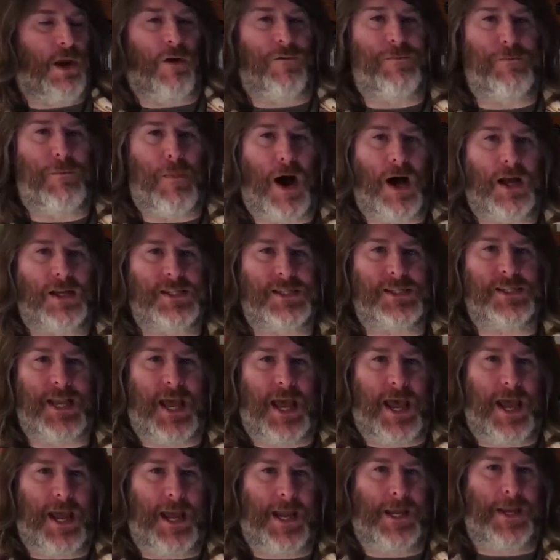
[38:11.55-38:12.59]
of
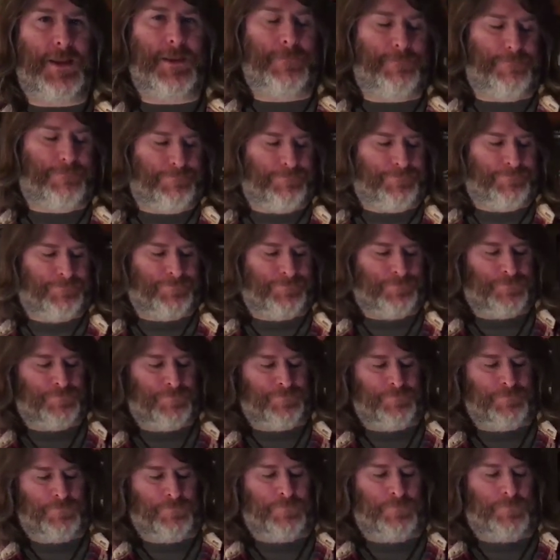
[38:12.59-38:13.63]
Marseille.
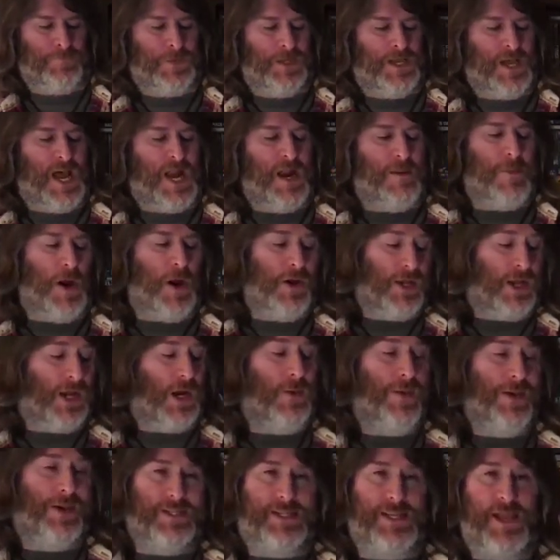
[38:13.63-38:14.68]
And I'm only going
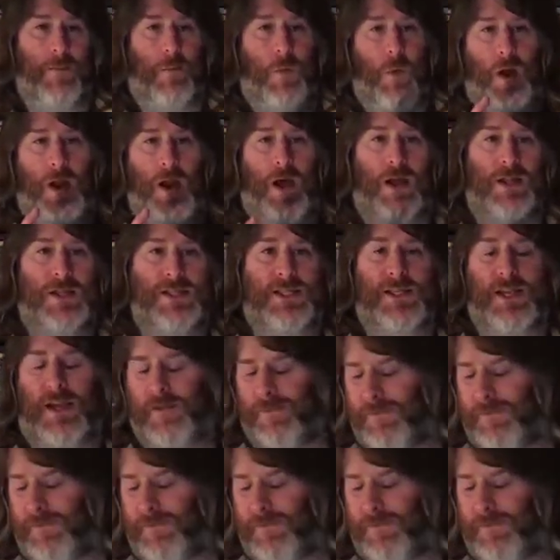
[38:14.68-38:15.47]
to accept one answer